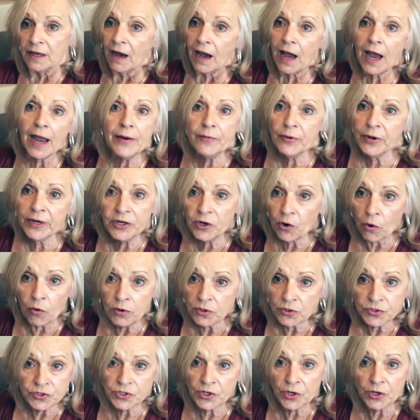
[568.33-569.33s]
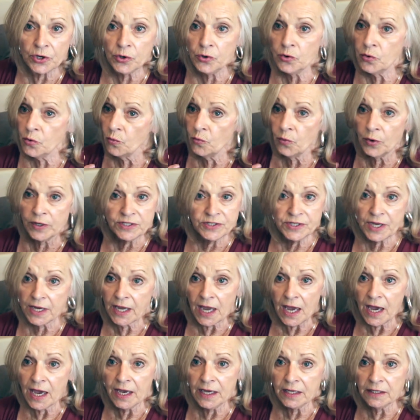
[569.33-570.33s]
I would also, once
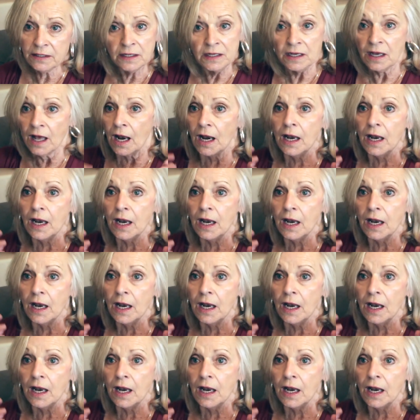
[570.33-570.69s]
again,